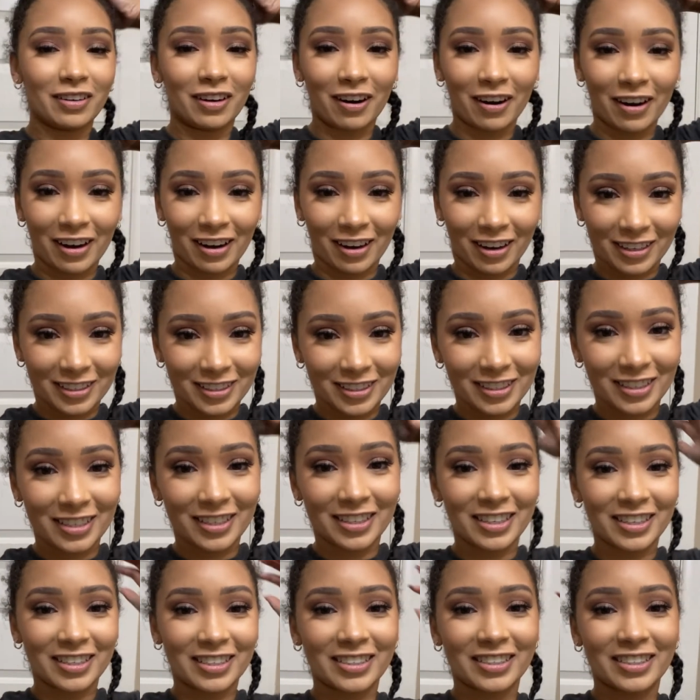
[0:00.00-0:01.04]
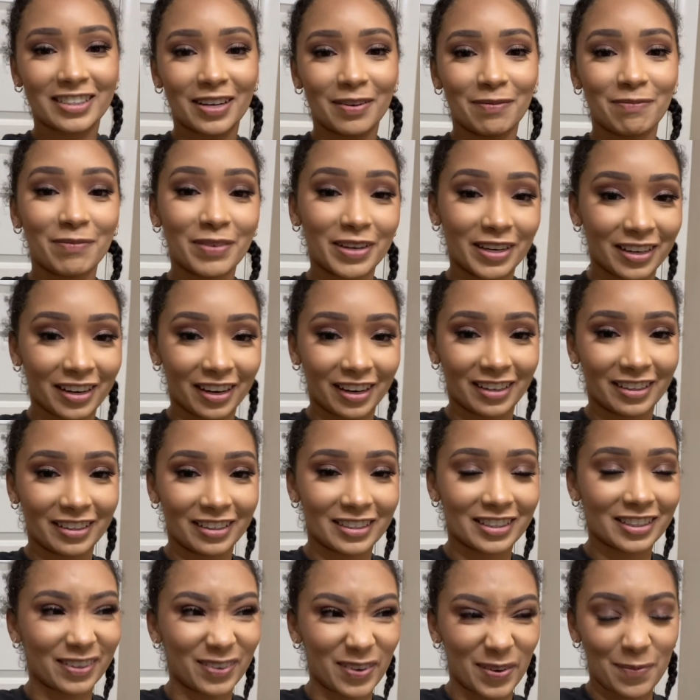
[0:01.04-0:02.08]
right, guys, it is midnight.
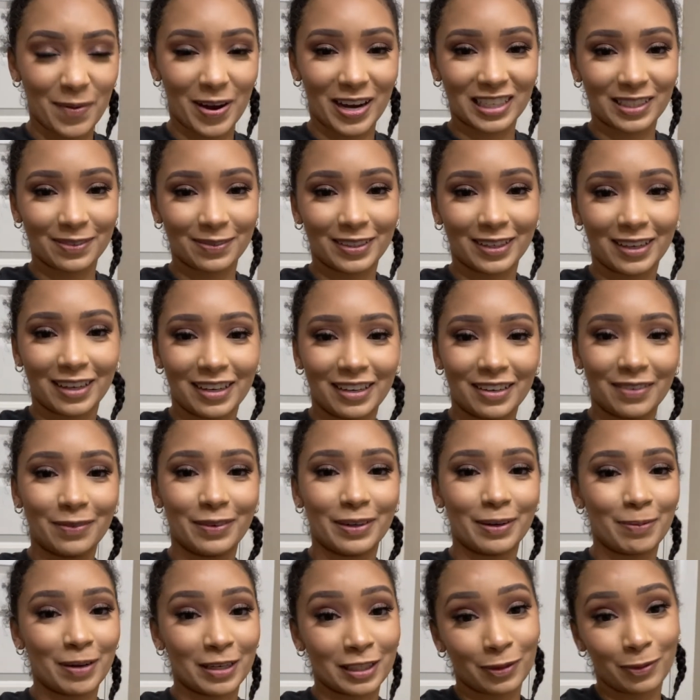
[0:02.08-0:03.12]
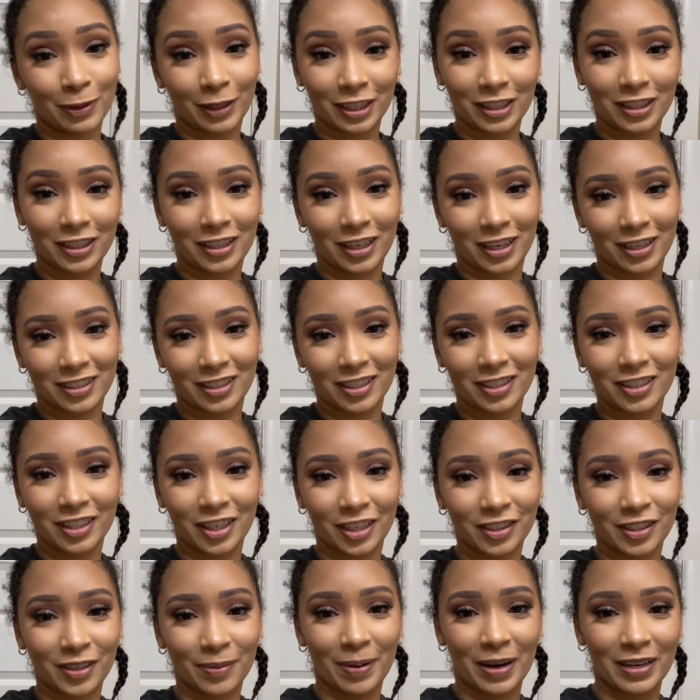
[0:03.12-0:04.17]
It's a little past midnight. We're about to watch Texas
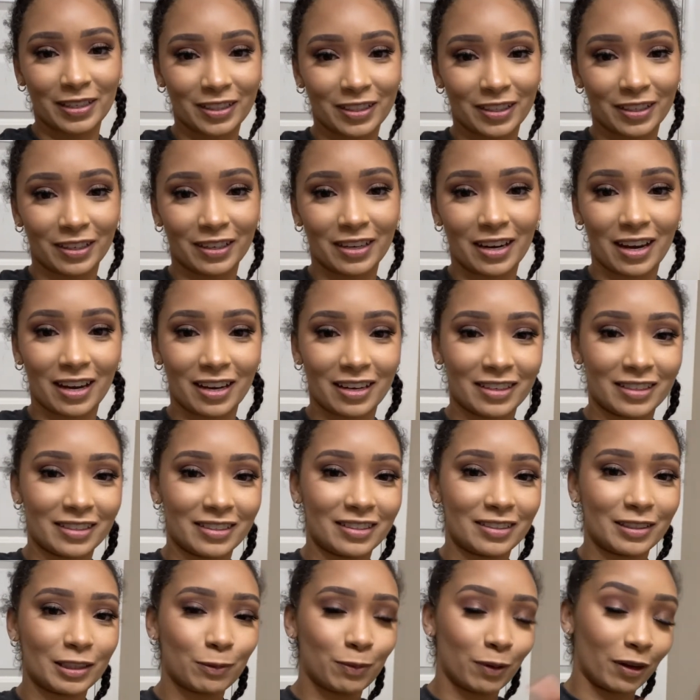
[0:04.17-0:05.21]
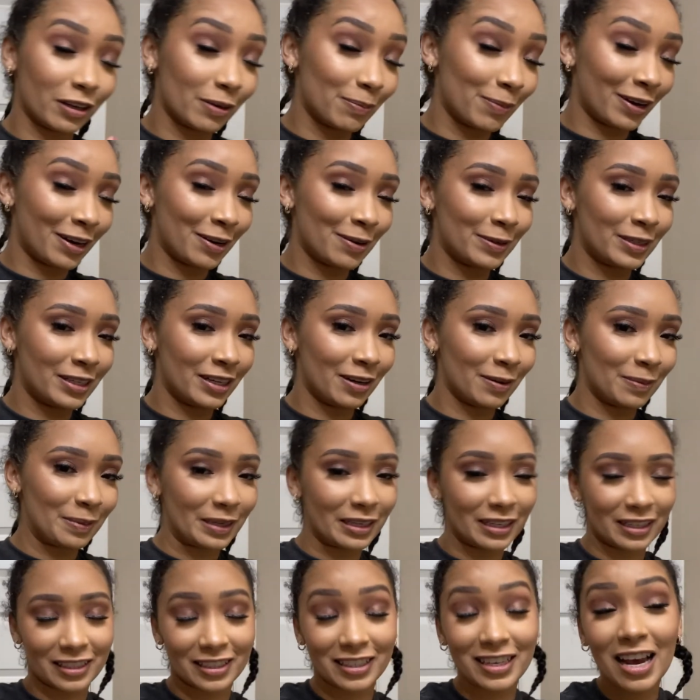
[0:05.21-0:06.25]
Chainsaw Massacre, and it's probably a bad idea
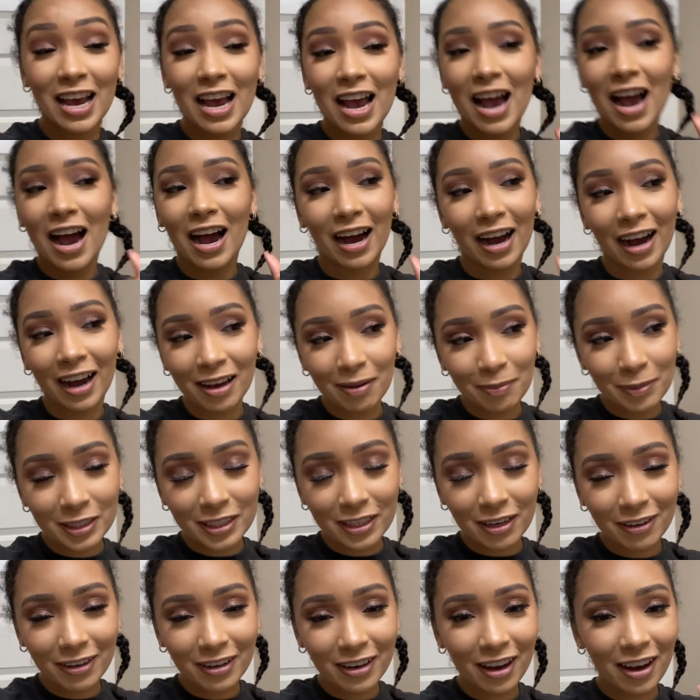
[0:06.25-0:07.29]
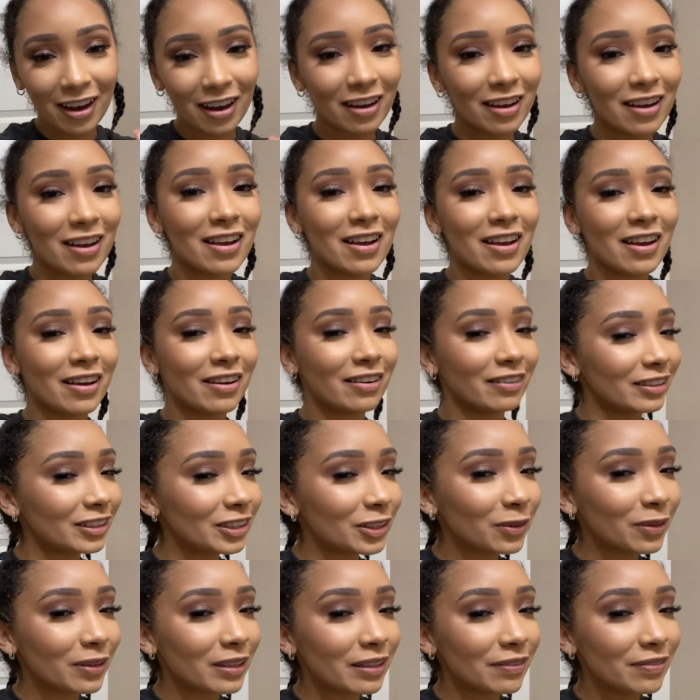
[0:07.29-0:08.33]
because I'm a scaredy cat, and also
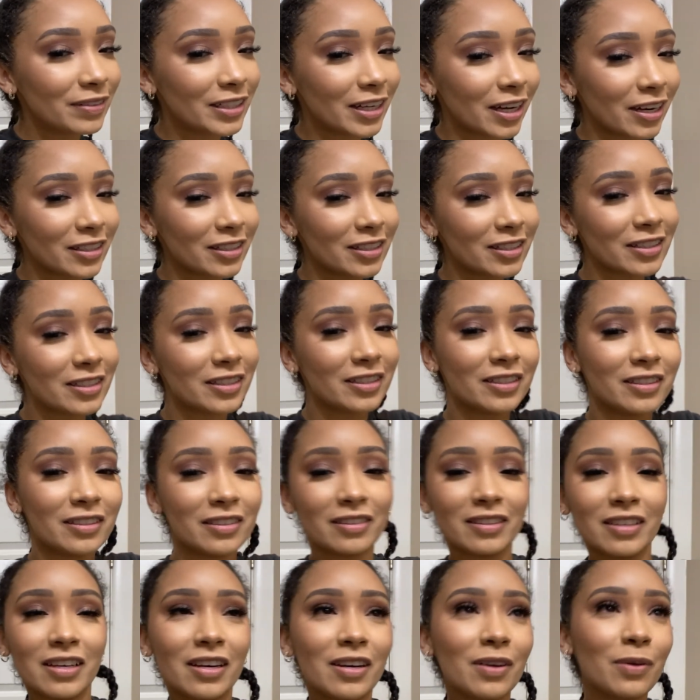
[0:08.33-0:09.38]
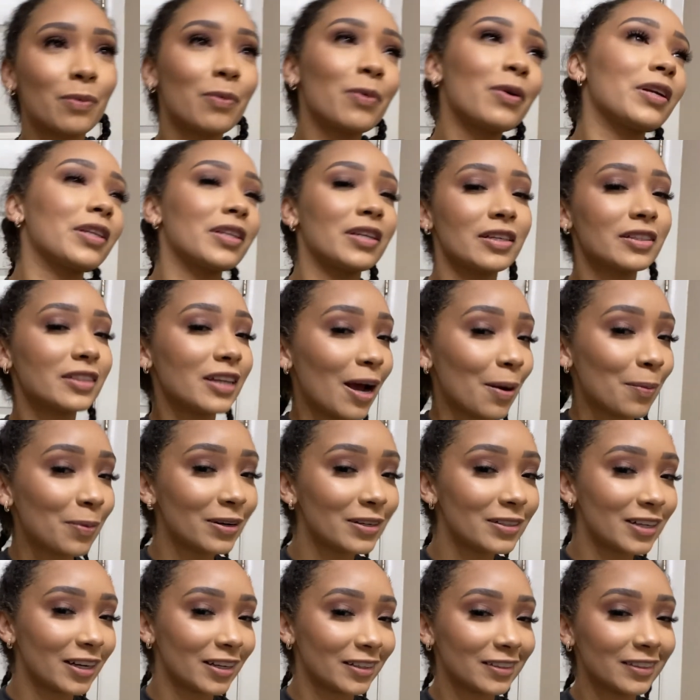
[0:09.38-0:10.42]
I live in Texas, and weird things happen in
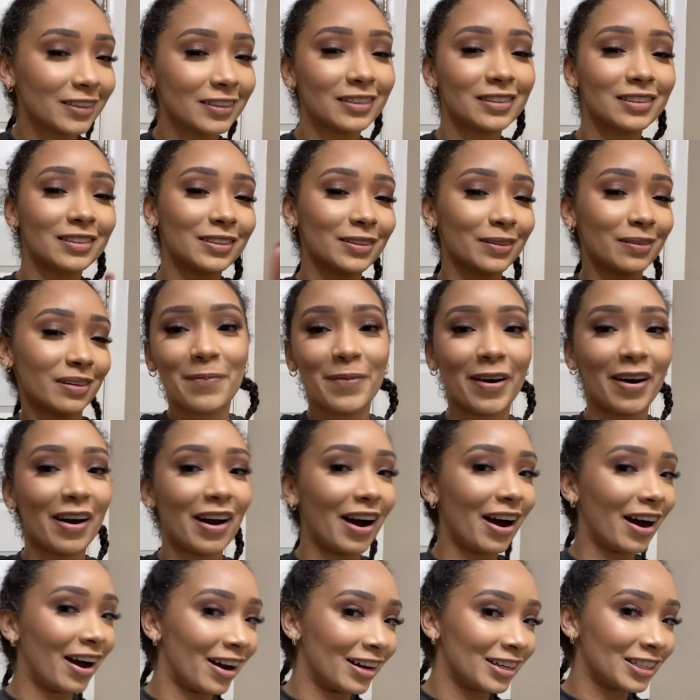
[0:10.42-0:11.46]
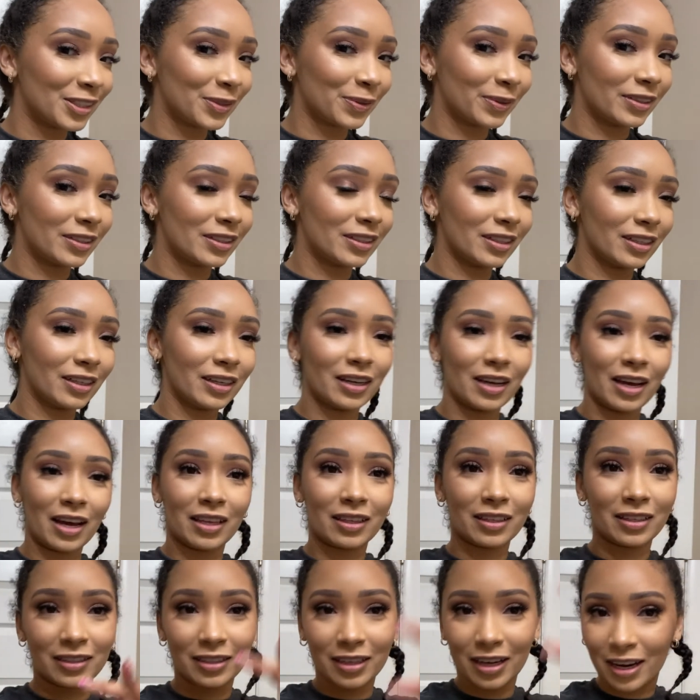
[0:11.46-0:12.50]
Texas. So, but I just wanted to
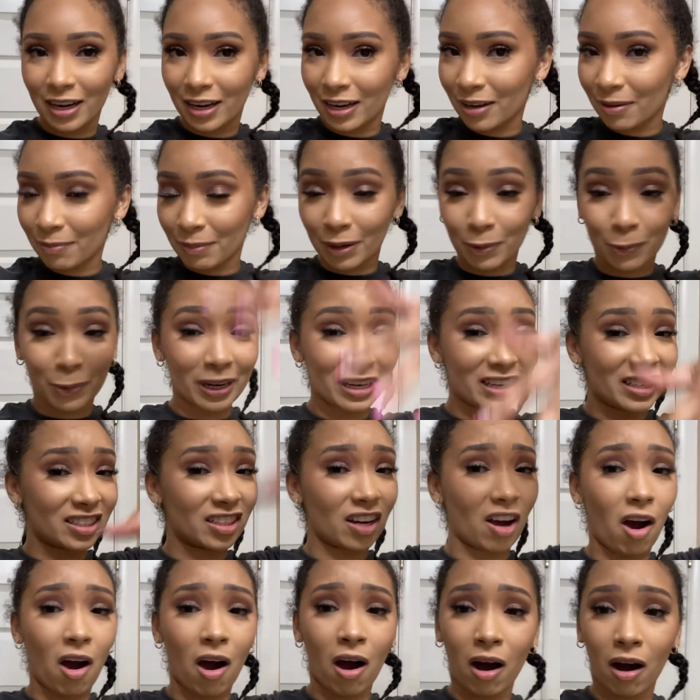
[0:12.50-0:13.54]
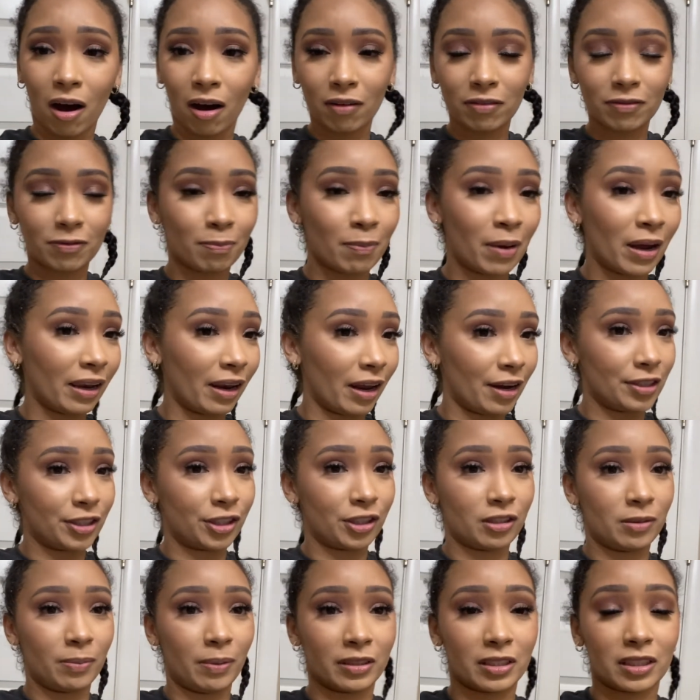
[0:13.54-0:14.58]
end the day. My wig is off. My lashes
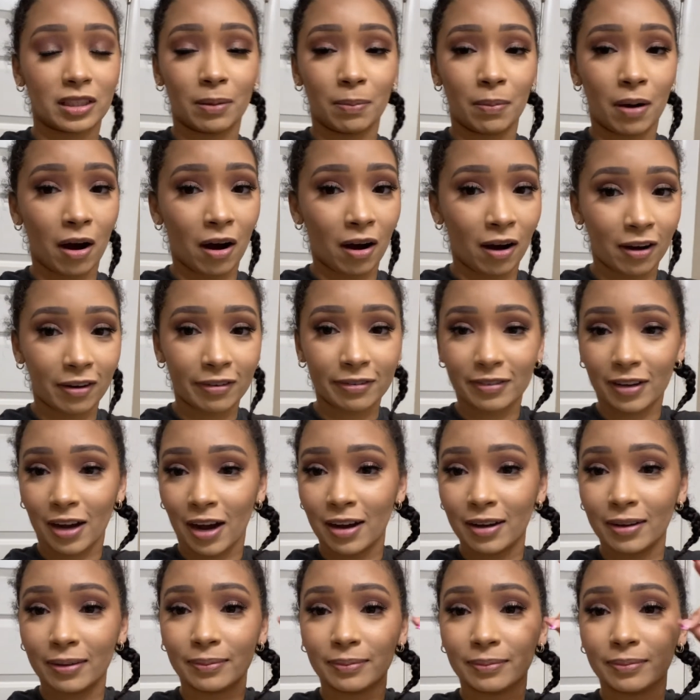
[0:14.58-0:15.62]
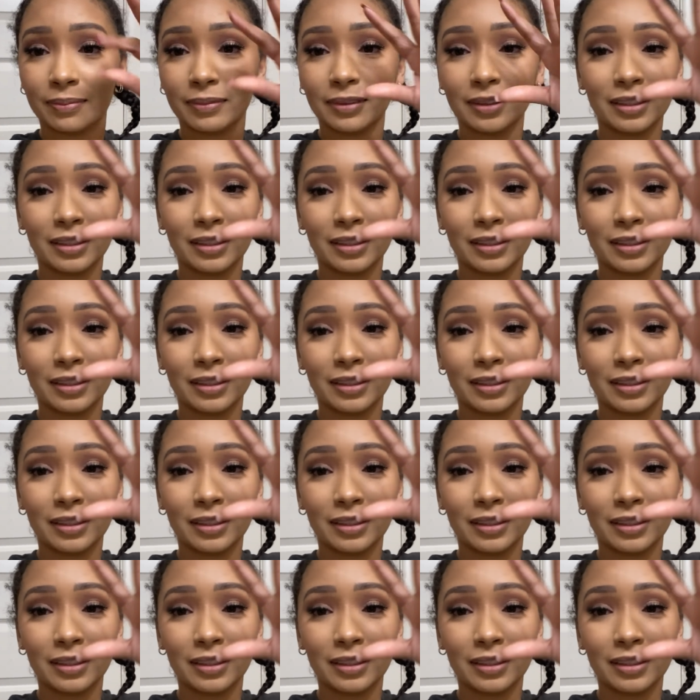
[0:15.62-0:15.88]
are about to come off. I am